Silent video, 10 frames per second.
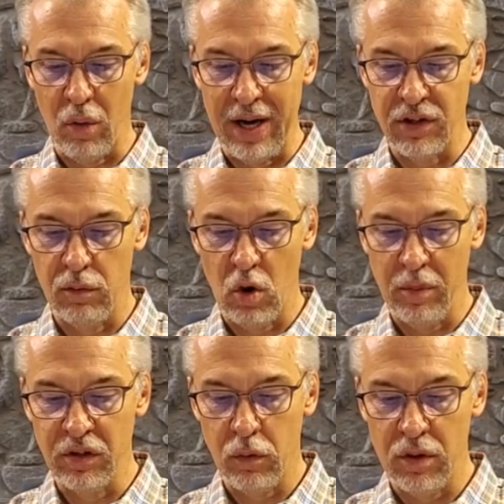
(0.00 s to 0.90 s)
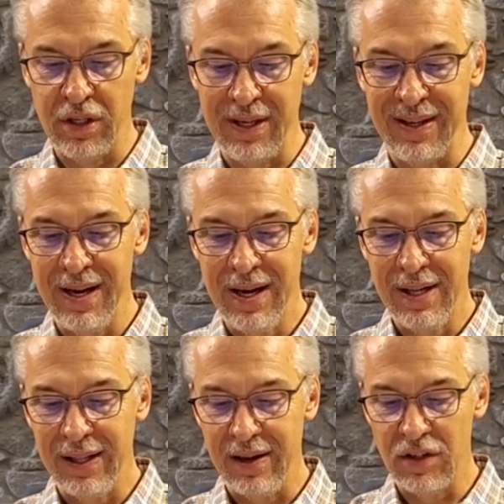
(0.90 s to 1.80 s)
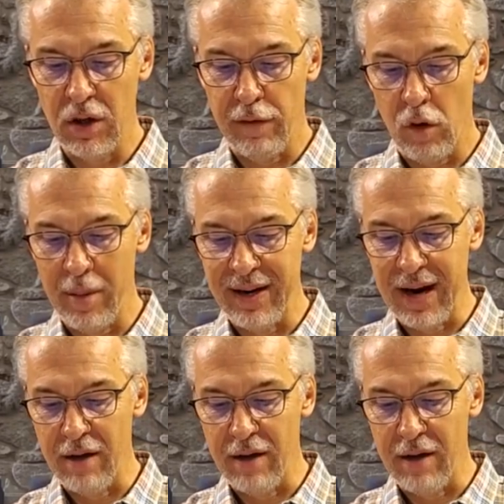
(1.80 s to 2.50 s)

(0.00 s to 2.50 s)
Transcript: writes in Romans 14, Let us therefore make